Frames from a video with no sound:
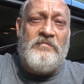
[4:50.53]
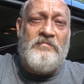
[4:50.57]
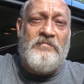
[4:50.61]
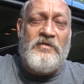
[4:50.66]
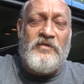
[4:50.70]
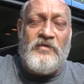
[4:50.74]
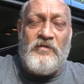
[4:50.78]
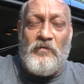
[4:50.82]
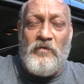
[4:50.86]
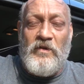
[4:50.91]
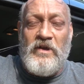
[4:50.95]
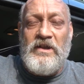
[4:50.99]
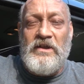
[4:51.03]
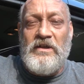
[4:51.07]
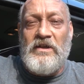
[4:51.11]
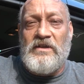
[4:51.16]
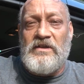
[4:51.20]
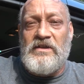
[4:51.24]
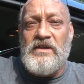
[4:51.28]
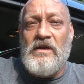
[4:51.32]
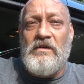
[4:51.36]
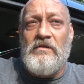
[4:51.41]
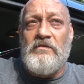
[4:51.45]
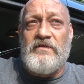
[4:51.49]
but the way you
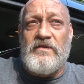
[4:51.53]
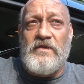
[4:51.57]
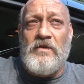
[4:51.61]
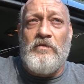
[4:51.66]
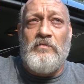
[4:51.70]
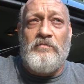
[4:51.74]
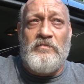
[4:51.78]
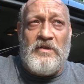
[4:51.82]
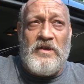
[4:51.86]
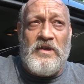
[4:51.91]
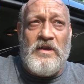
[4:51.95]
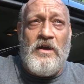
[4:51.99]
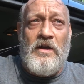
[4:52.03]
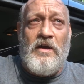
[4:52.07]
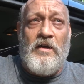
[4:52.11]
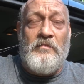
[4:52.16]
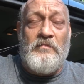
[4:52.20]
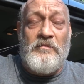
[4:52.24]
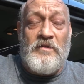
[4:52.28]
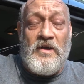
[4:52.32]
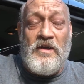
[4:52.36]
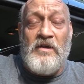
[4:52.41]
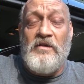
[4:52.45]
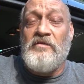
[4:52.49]
can tell is opened it up
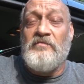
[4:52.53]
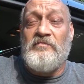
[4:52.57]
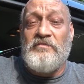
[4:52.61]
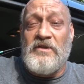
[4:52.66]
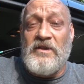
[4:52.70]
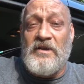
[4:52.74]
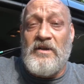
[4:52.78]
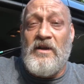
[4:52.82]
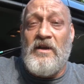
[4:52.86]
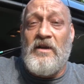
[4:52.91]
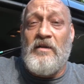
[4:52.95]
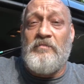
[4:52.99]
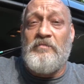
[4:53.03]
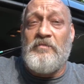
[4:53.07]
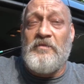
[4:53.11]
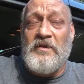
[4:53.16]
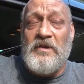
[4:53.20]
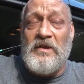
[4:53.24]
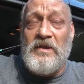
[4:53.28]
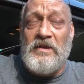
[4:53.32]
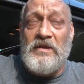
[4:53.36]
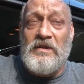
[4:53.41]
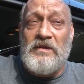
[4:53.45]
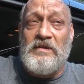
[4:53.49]
and I opened it up
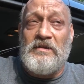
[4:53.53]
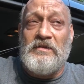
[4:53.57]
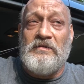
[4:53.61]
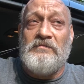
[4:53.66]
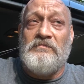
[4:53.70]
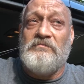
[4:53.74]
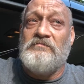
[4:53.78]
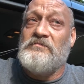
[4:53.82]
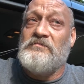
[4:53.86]
and